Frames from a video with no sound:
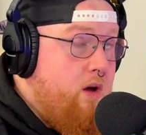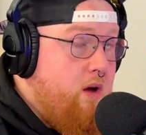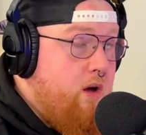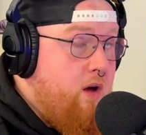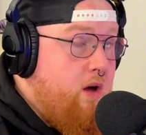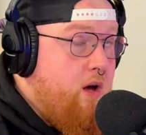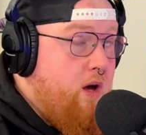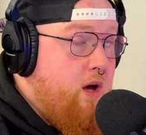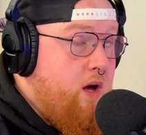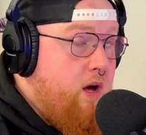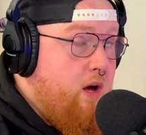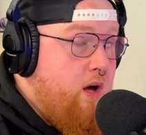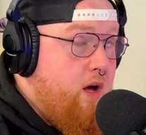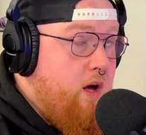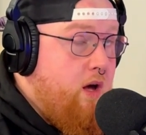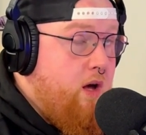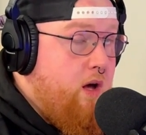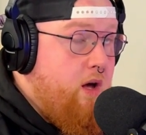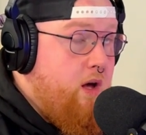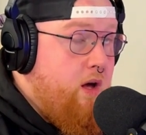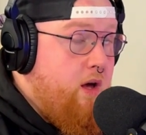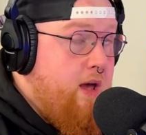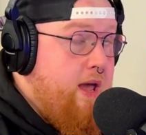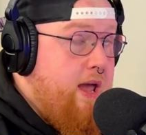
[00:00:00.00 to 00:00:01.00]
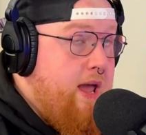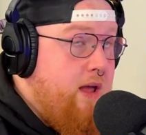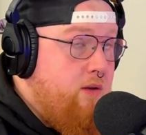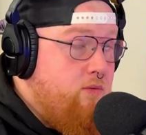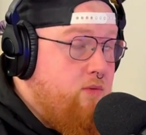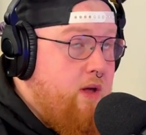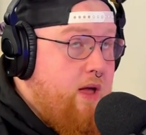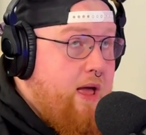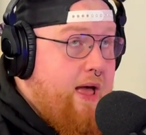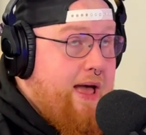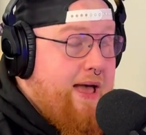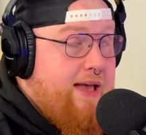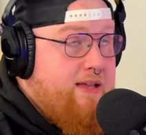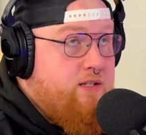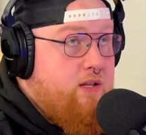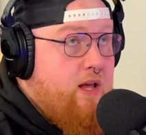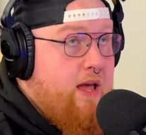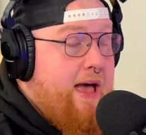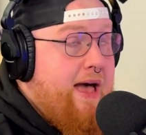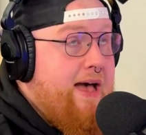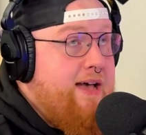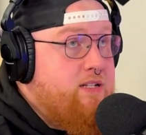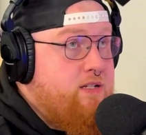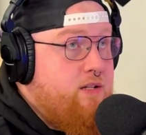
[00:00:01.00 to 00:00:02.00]
uh it, as
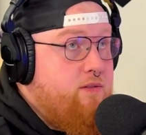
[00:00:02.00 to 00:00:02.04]
as